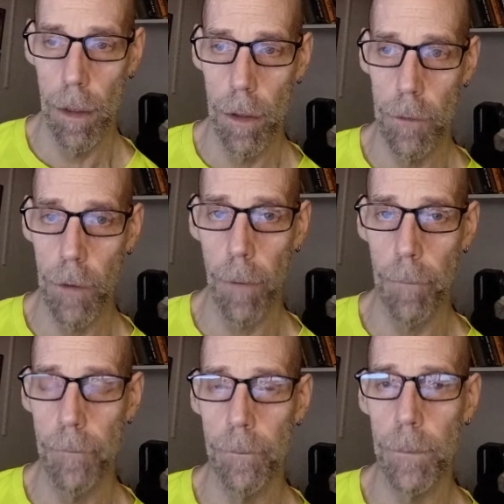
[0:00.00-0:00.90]
So,
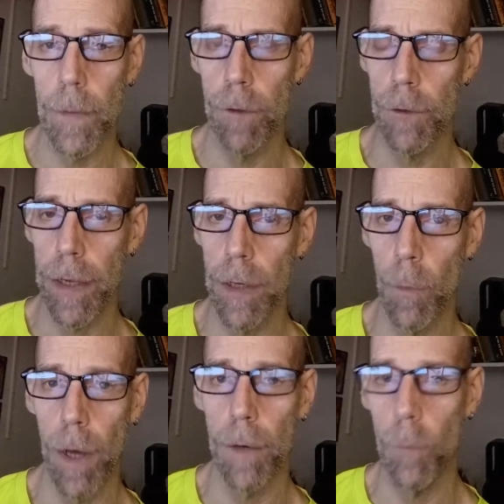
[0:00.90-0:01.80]
verse
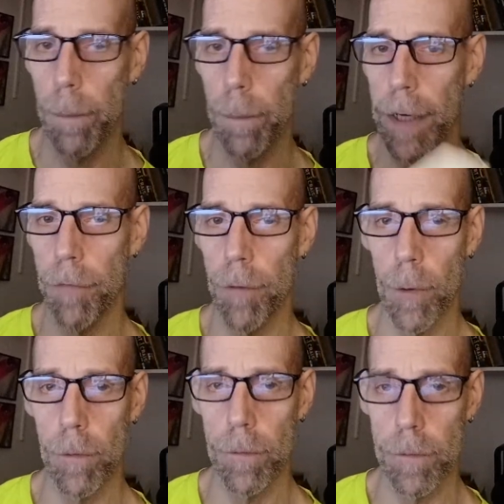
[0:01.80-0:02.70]
81, we made it
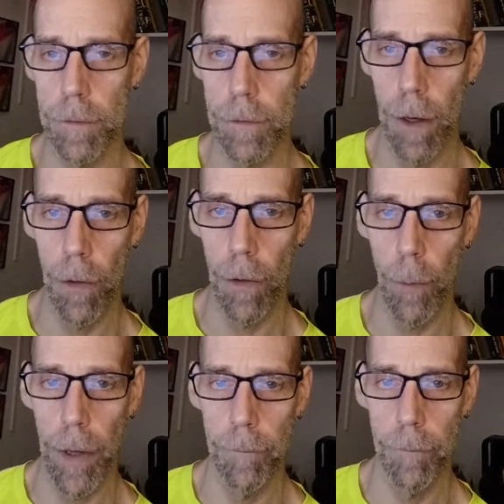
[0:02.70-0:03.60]
through all the way.